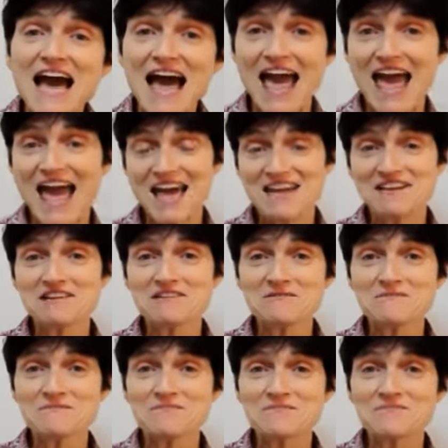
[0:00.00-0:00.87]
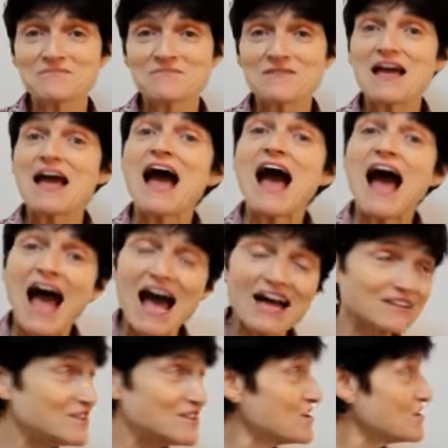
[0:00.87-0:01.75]
ahead.
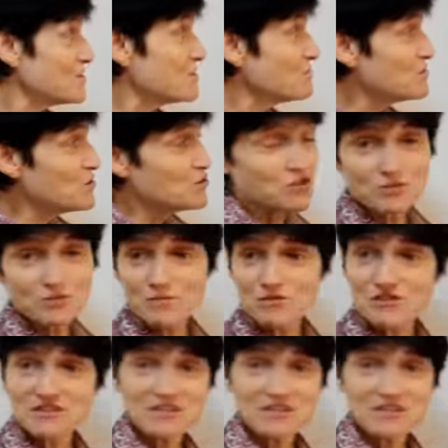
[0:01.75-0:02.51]
And the mutable